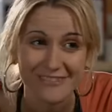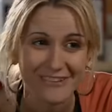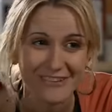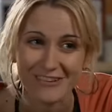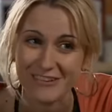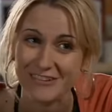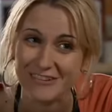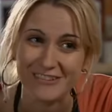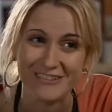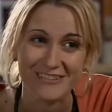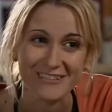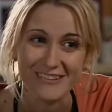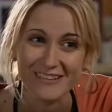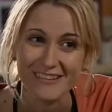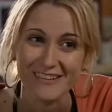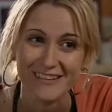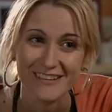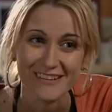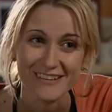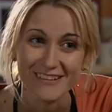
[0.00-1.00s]
No.
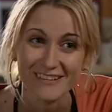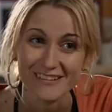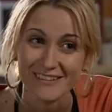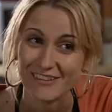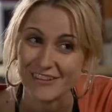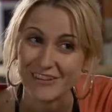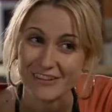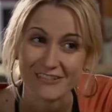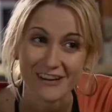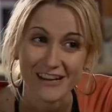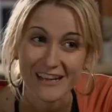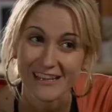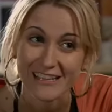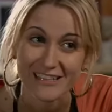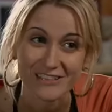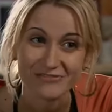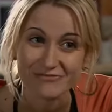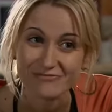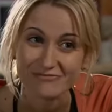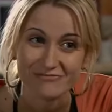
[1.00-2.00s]
No, you're right.